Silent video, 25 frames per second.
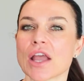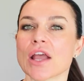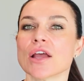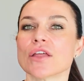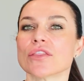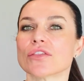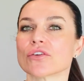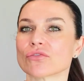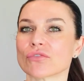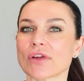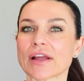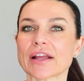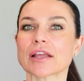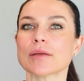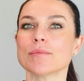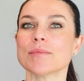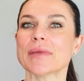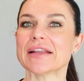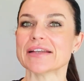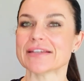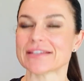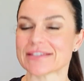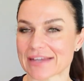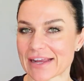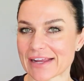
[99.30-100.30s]
The
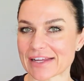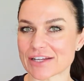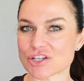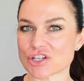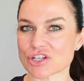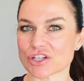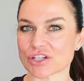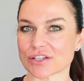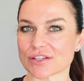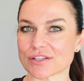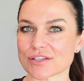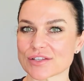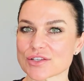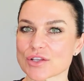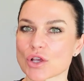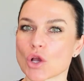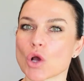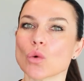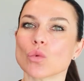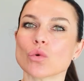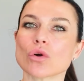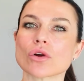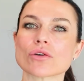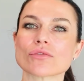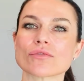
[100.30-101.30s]
recommendations
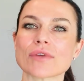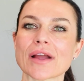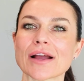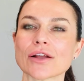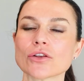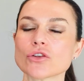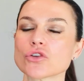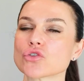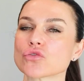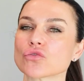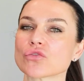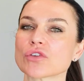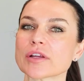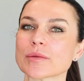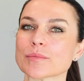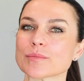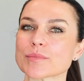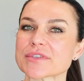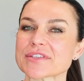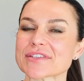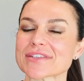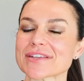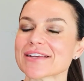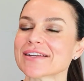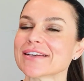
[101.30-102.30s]
were around
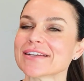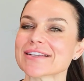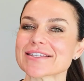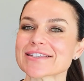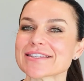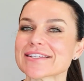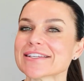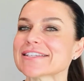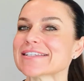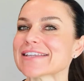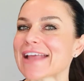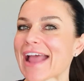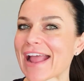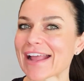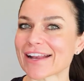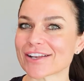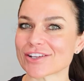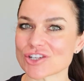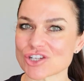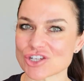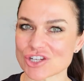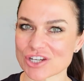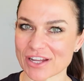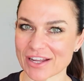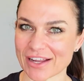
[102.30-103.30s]
trips in a
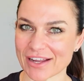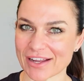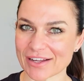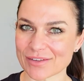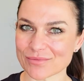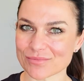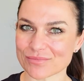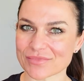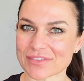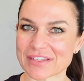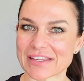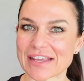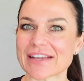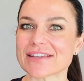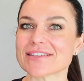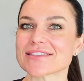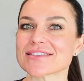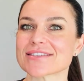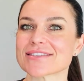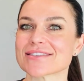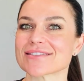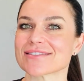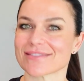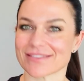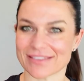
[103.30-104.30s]
sedan chair.
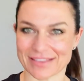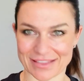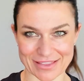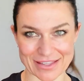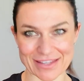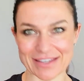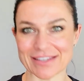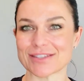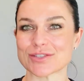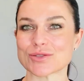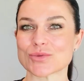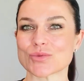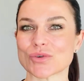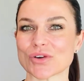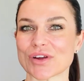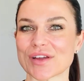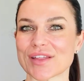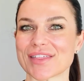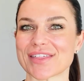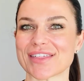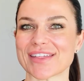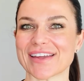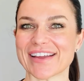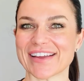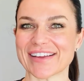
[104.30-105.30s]
Yes, these were a
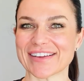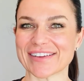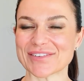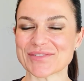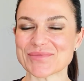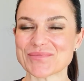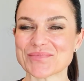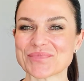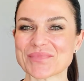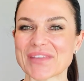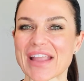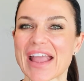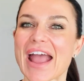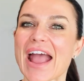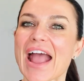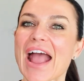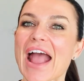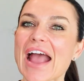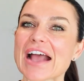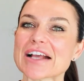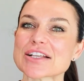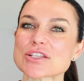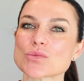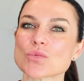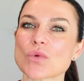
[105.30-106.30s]
thing,
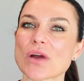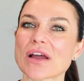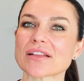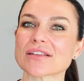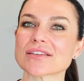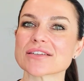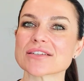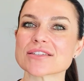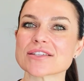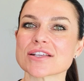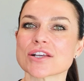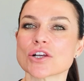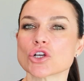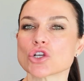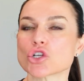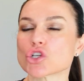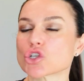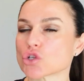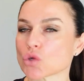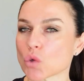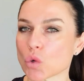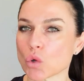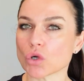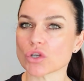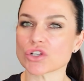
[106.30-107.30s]
as well as
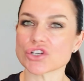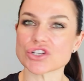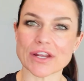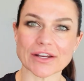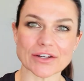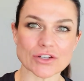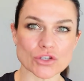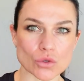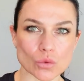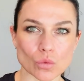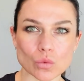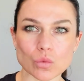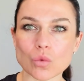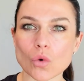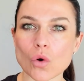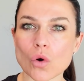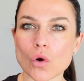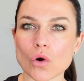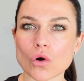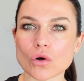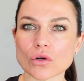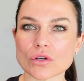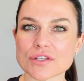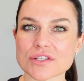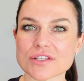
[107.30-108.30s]
short, gentle
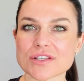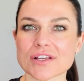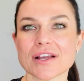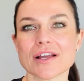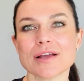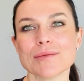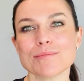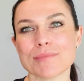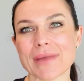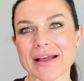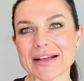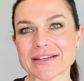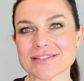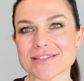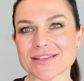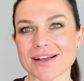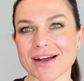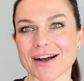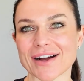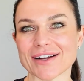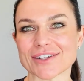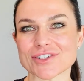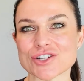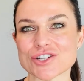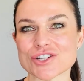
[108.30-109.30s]
walks,
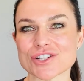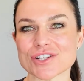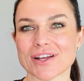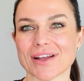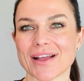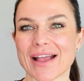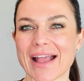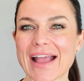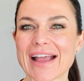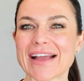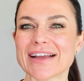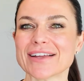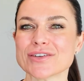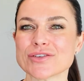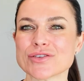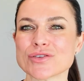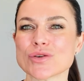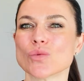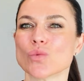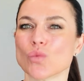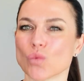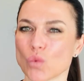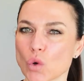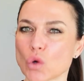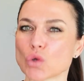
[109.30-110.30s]
massage, and
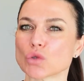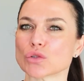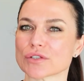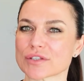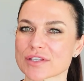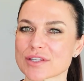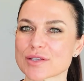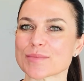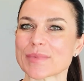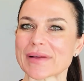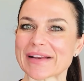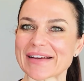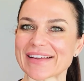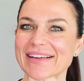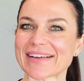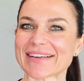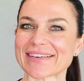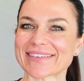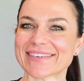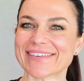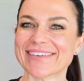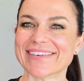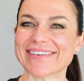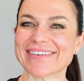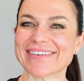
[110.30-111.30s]
wool spinning.